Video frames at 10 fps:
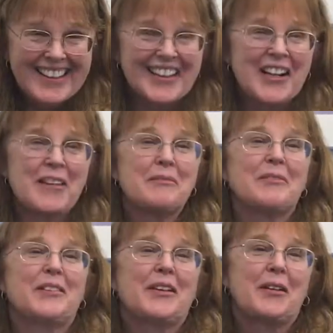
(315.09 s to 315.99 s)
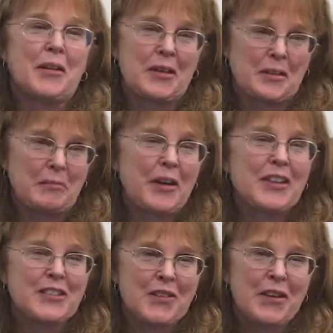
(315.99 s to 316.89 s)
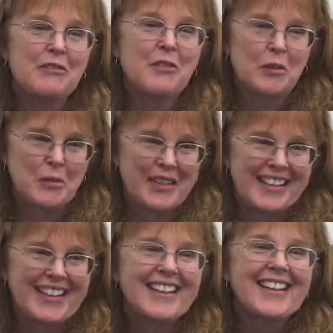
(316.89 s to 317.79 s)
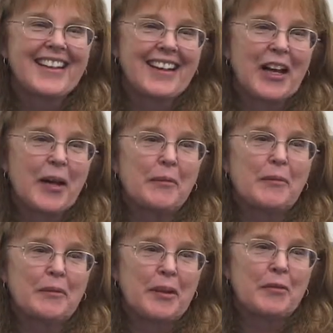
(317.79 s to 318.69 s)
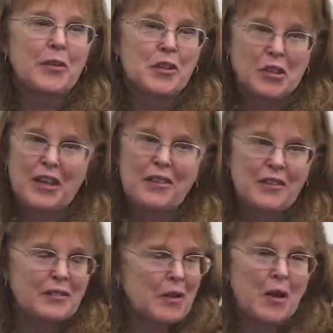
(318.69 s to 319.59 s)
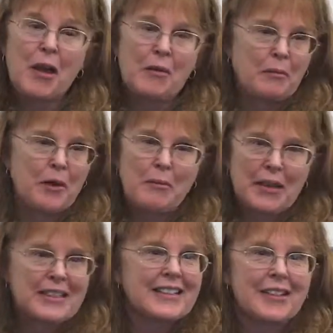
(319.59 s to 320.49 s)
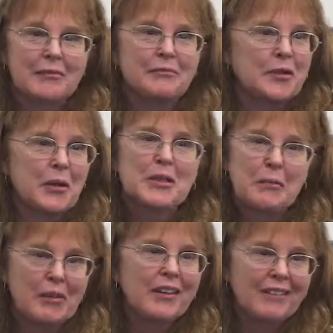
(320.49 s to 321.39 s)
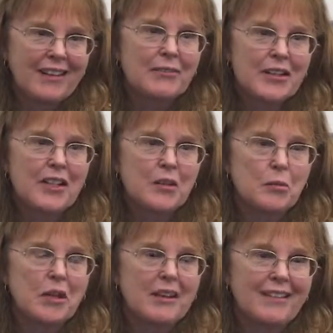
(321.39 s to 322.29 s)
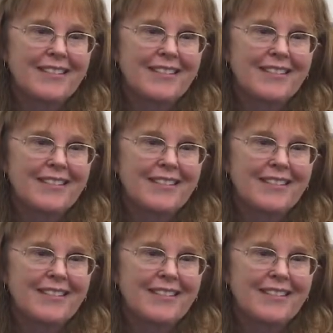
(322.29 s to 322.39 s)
It's a very full week. Virtually, I'm basically doing something every day of the week.